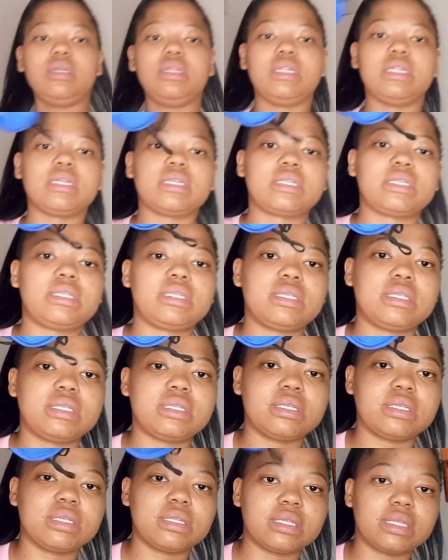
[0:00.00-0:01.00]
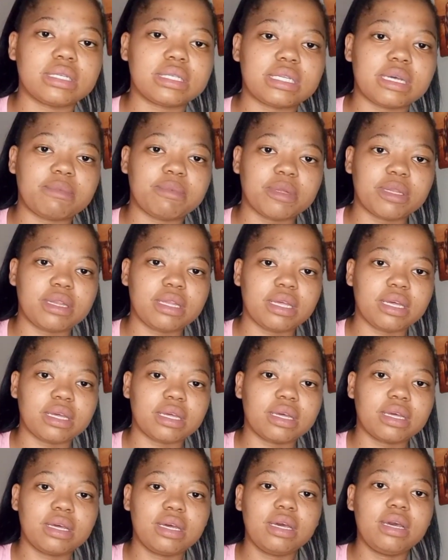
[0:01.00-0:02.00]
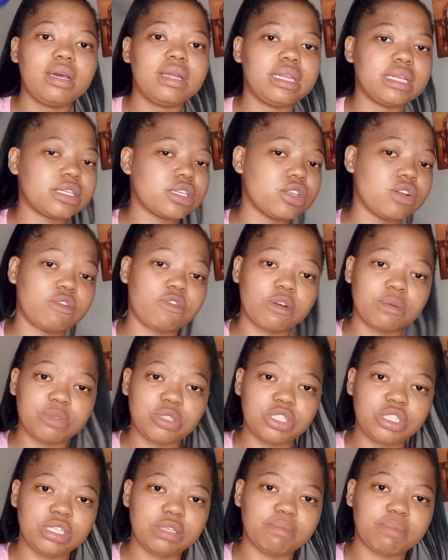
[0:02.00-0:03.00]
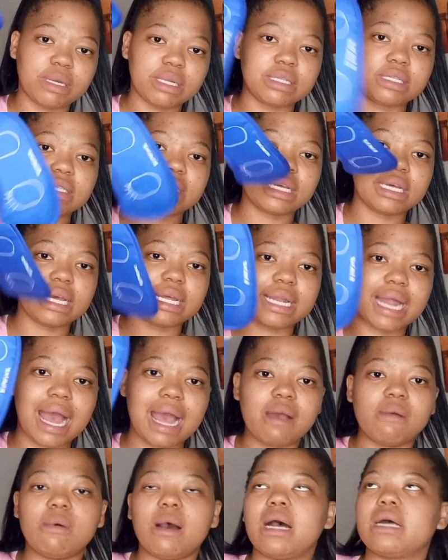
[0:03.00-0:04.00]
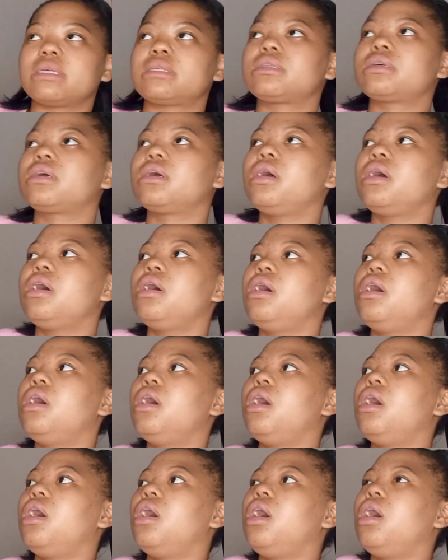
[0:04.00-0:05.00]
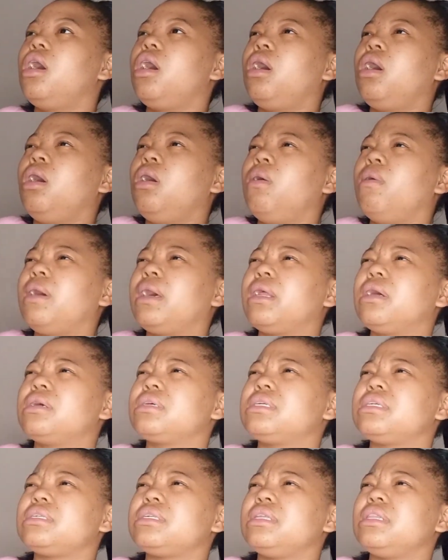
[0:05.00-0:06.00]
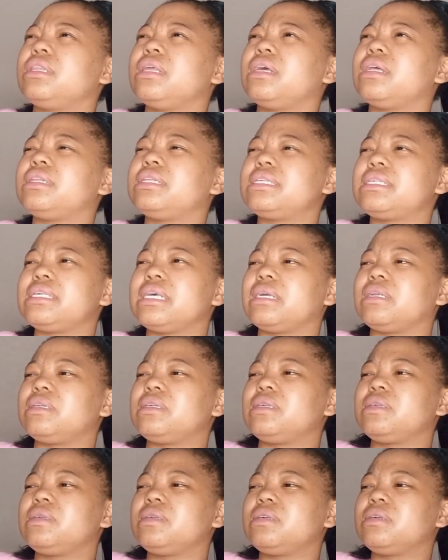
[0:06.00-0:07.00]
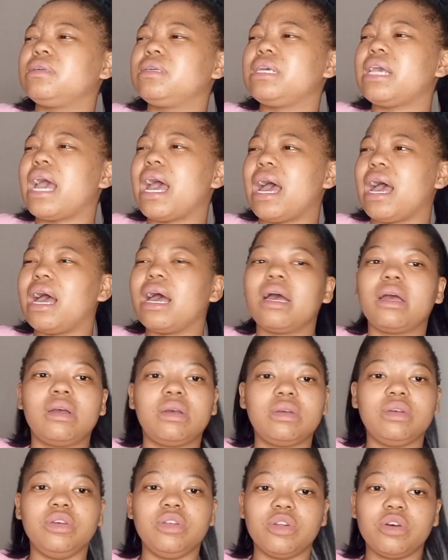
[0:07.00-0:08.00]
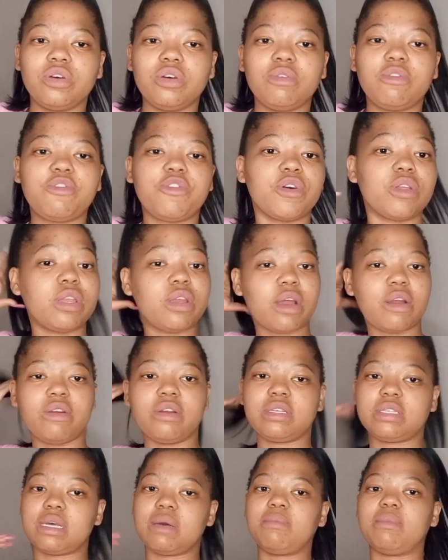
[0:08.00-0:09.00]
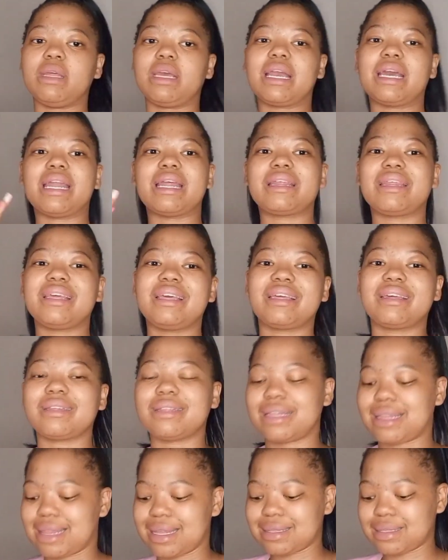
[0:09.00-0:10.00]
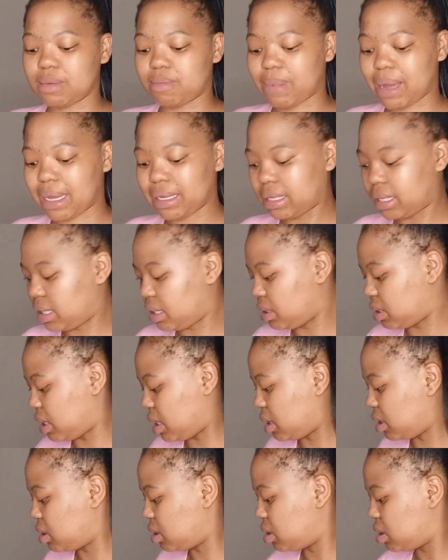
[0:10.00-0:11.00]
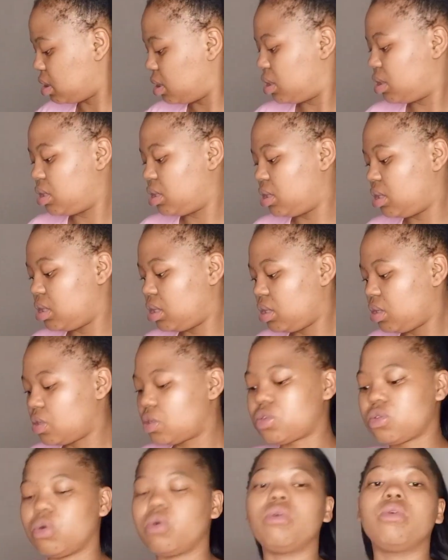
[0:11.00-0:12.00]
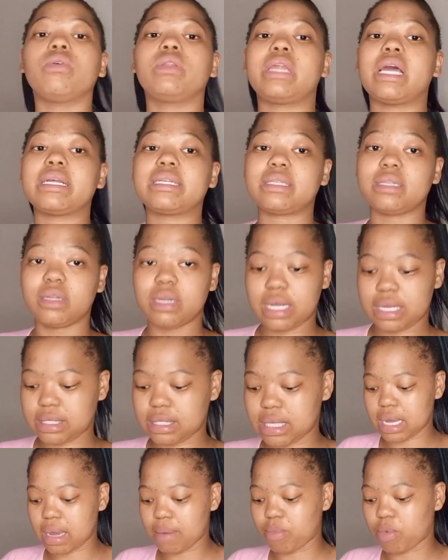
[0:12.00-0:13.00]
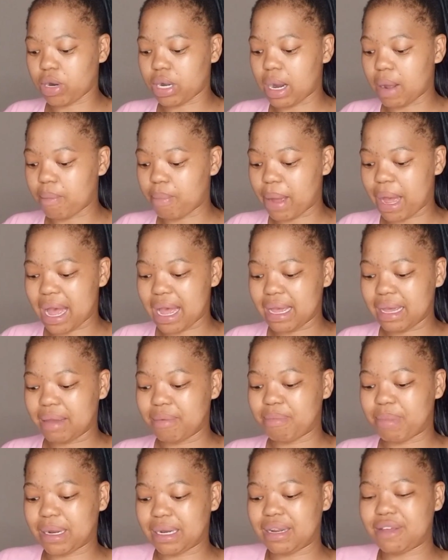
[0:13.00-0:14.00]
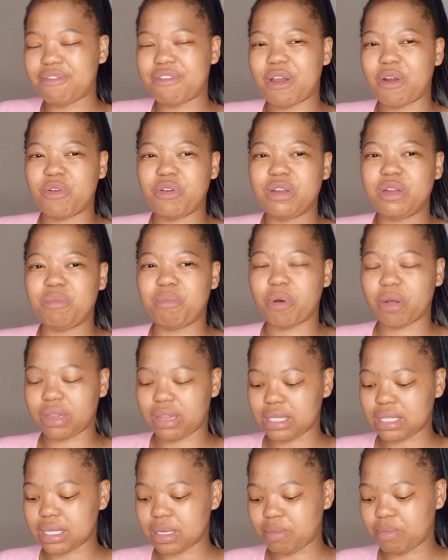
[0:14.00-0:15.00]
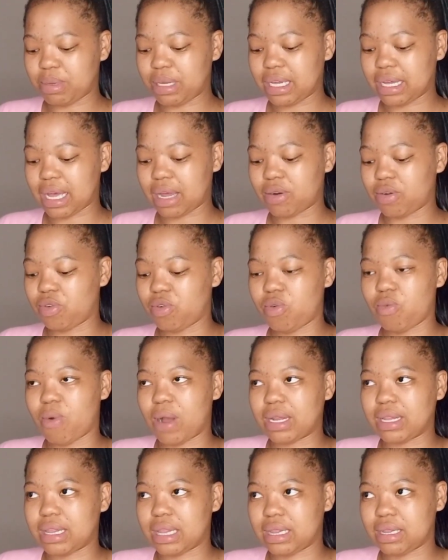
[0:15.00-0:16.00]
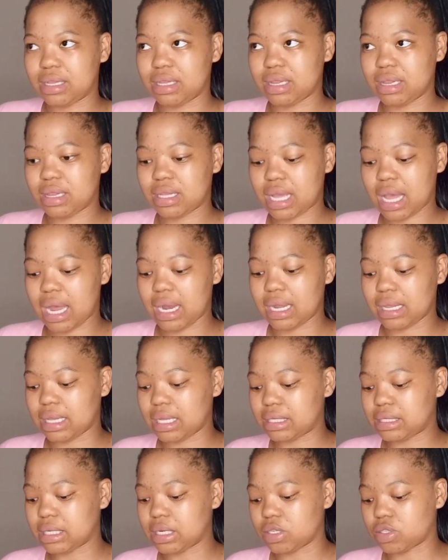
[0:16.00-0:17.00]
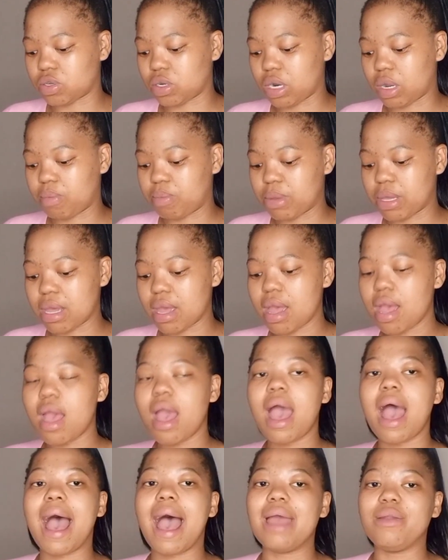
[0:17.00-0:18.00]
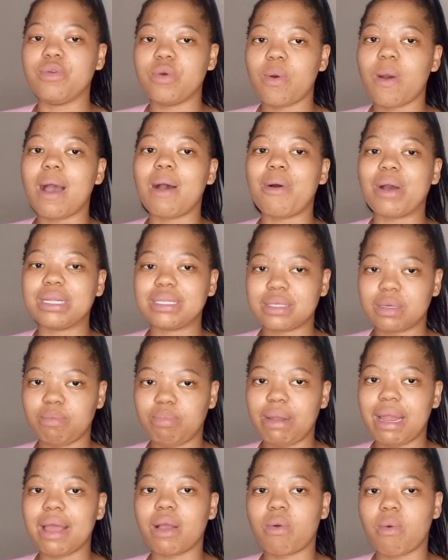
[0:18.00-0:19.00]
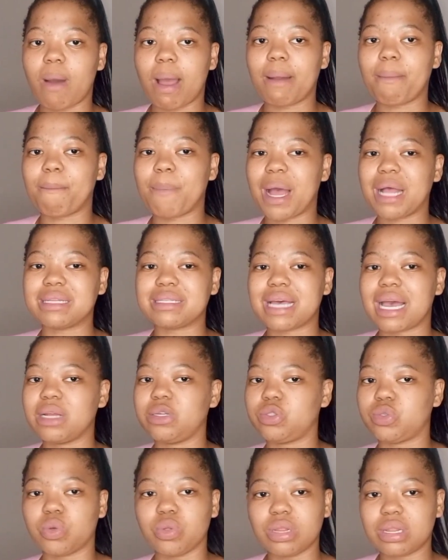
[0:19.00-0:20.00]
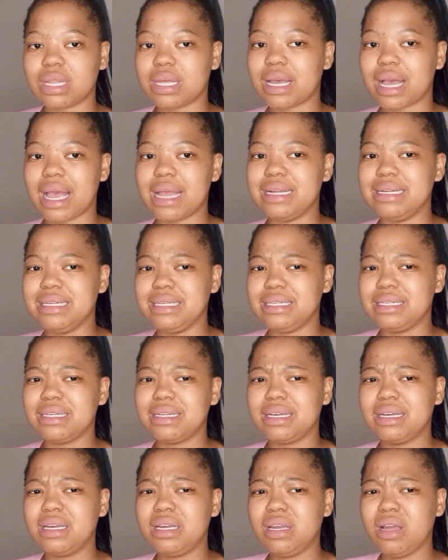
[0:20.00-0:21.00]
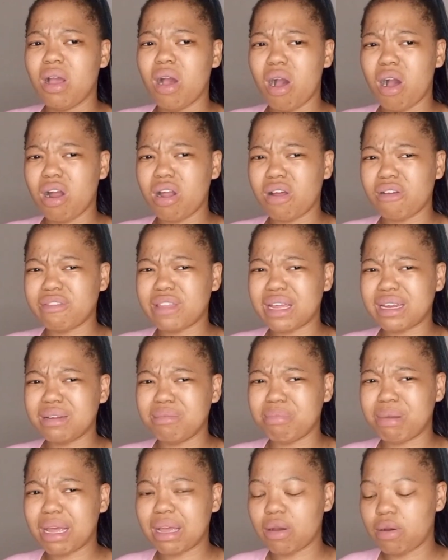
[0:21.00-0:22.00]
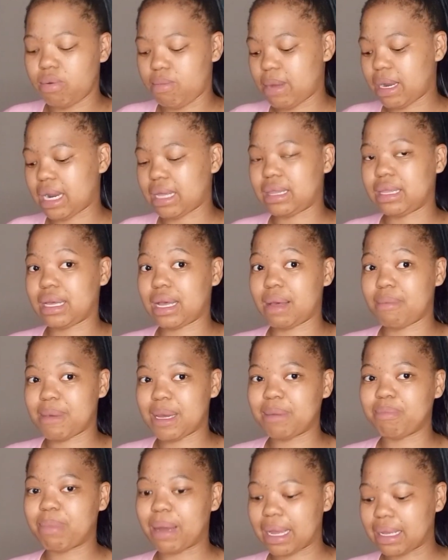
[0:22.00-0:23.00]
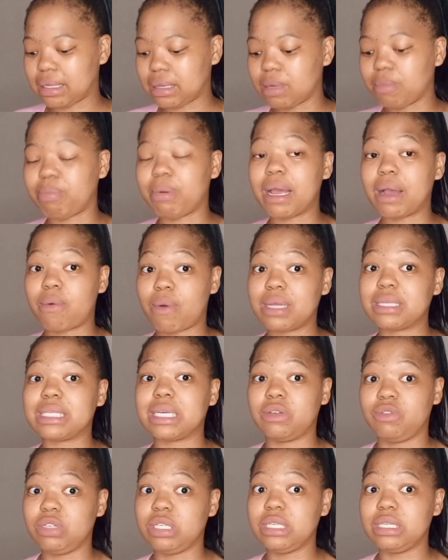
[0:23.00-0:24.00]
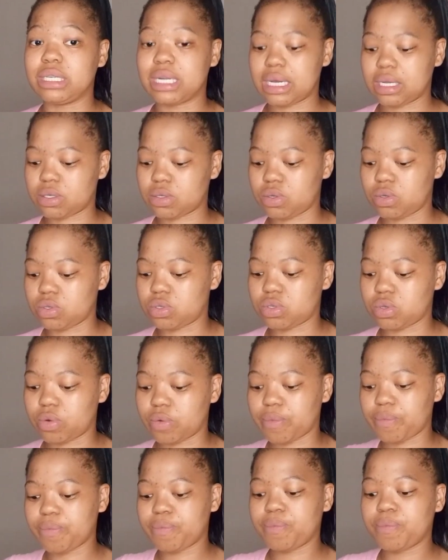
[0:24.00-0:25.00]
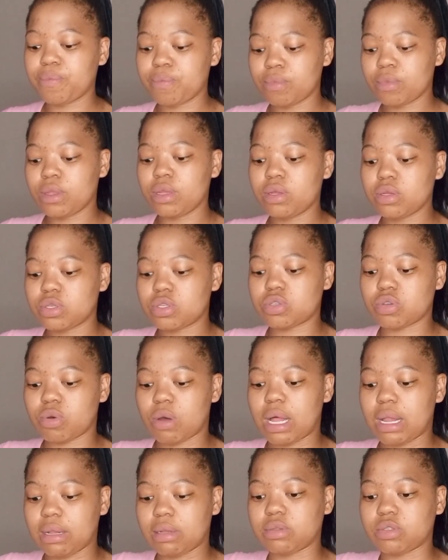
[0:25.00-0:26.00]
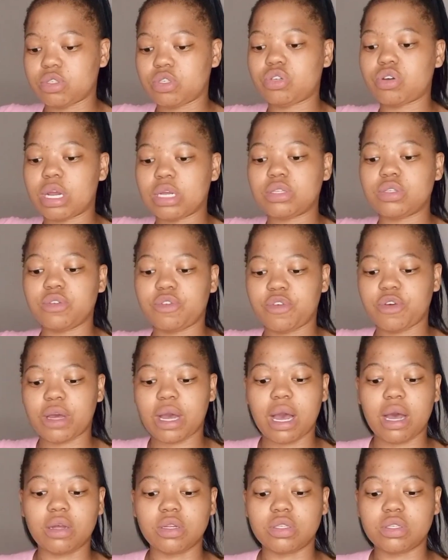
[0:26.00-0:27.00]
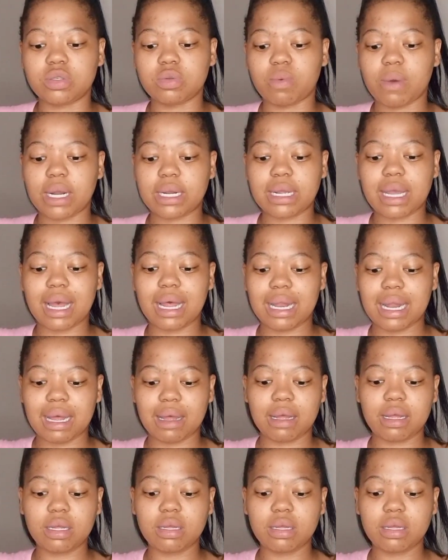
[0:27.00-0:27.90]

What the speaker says: this type of thing. This is not from Shein, but an eye mask. What else is in the set? Yeah, you know, for 300 and something, and I think that's a bargain. So that's the next I'm gonna buy. But if I already bought this in pink, I don't know what color that set is gonna be. I know I want a black one, but I don't think I need all of that in black. Oh man, I think I might buy it. The black ones are really nice also. So I'll try to figure out what color,